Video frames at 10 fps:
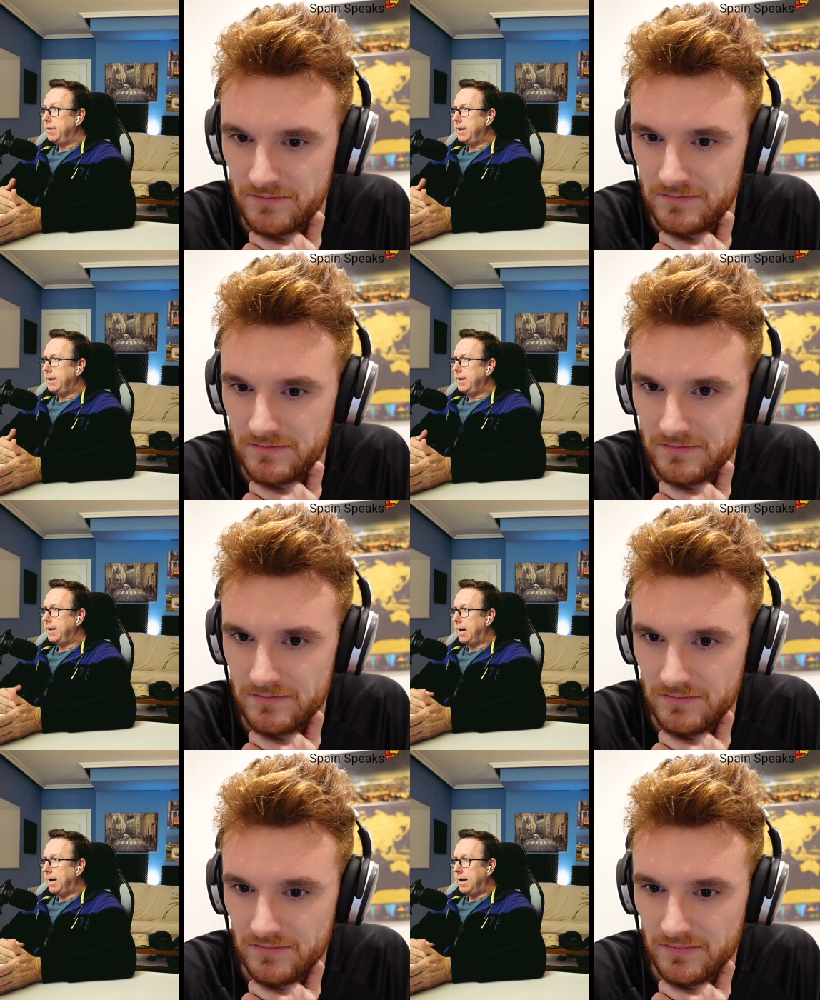
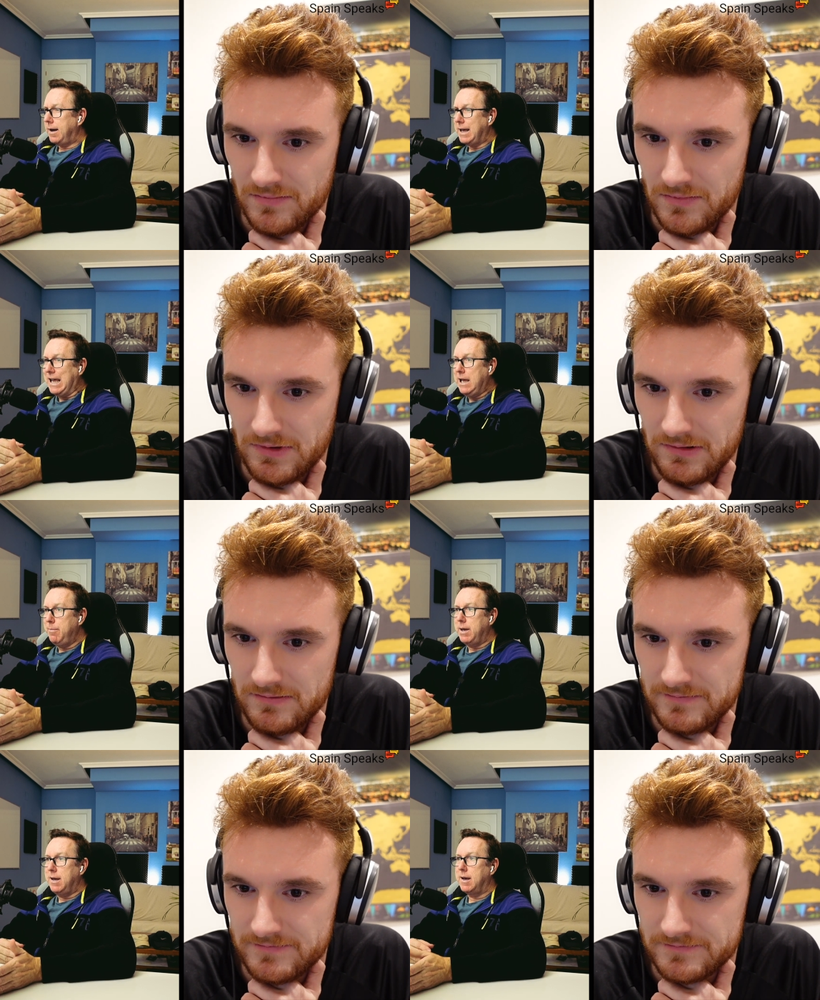Speaker 1: the uh,
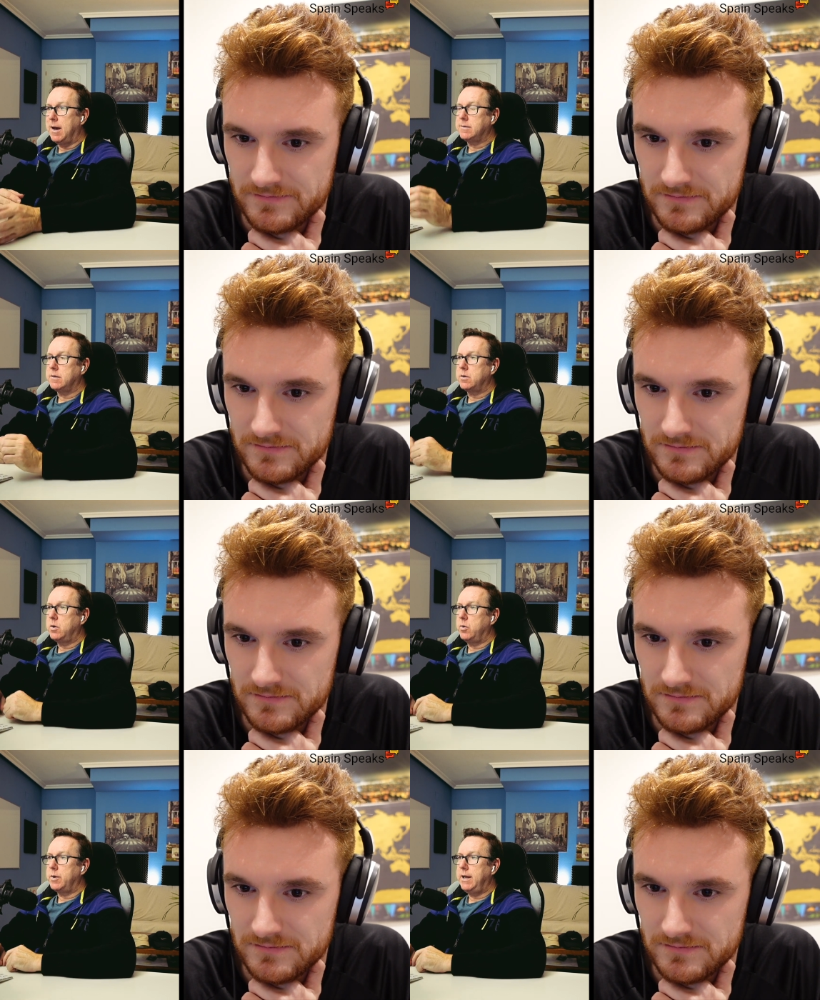IBI, as it's
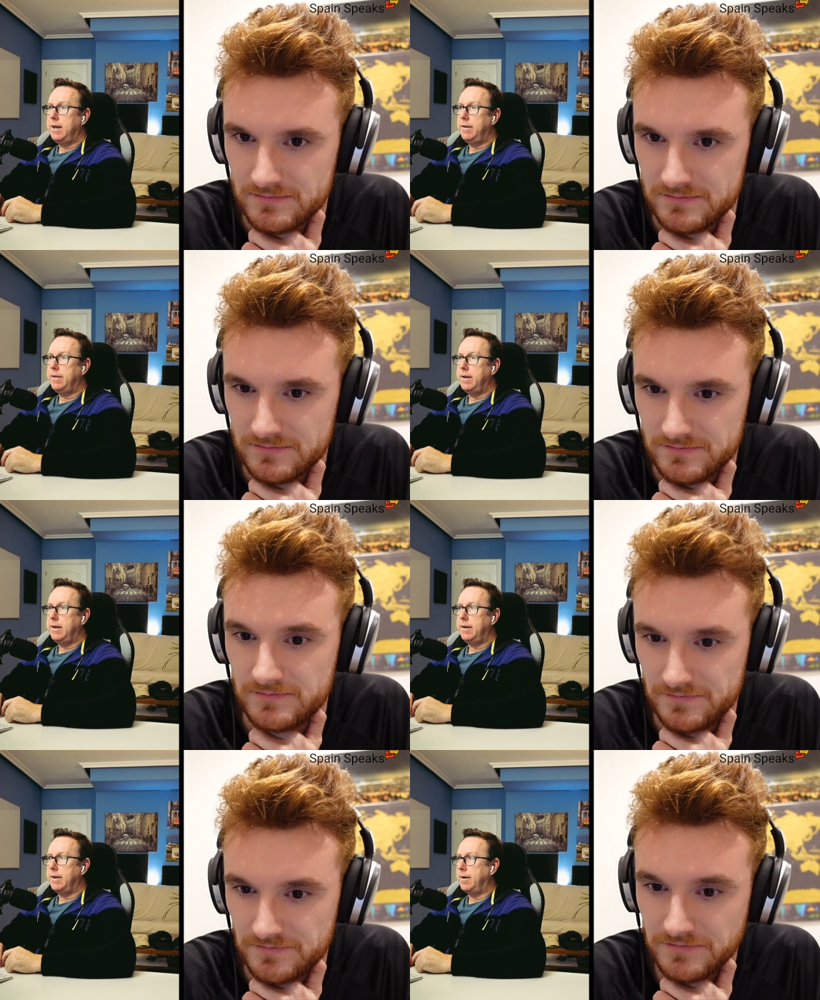called here,
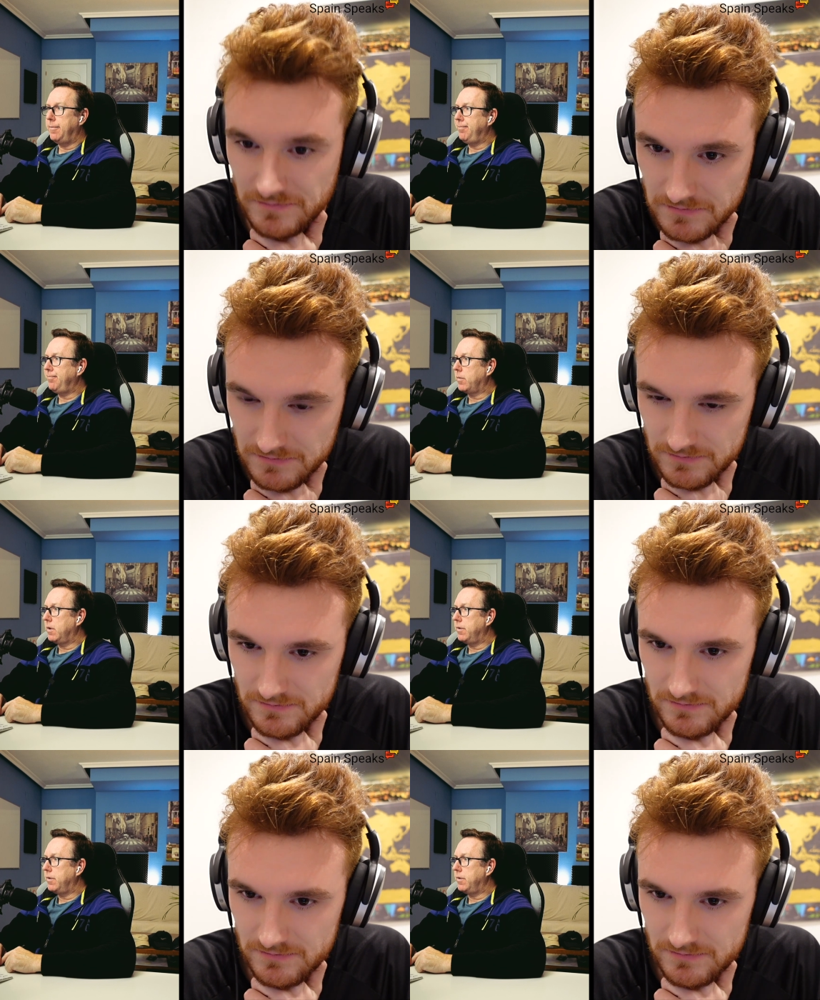the um,